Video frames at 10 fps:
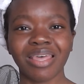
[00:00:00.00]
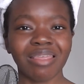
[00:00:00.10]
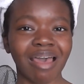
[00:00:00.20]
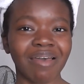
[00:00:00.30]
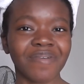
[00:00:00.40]

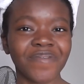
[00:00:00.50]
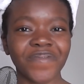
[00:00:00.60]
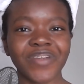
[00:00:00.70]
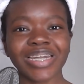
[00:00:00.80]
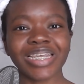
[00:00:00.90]
that
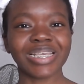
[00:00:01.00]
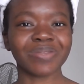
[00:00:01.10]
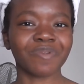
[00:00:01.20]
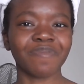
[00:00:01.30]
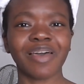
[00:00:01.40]
friendly
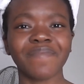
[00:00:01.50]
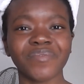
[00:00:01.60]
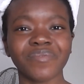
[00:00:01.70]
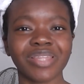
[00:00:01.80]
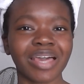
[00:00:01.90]
sort of level.